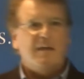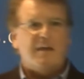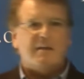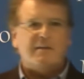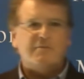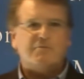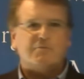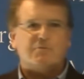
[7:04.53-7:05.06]

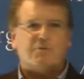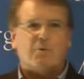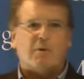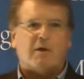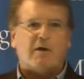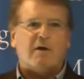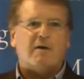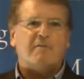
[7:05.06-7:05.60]
And this was
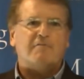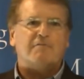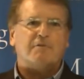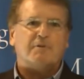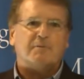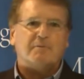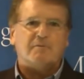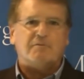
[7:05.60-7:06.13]
going on
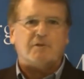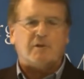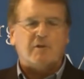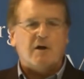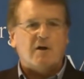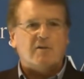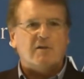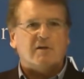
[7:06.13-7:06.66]
for a
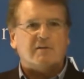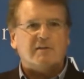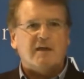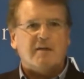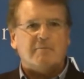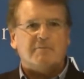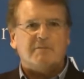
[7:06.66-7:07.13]
long, long time,